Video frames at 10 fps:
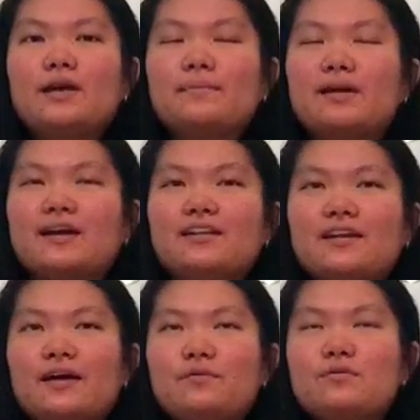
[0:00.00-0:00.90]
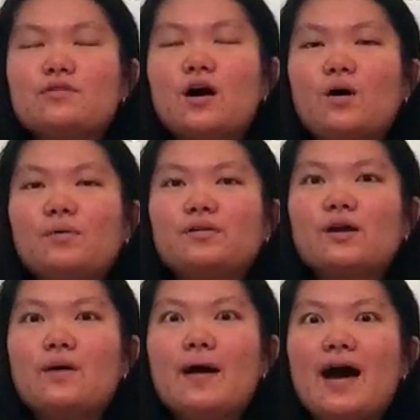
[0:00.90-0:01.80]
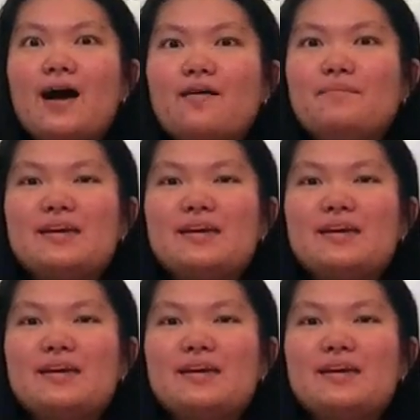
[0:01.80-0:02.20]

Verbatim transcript: Like my cousin and I, we would always go out,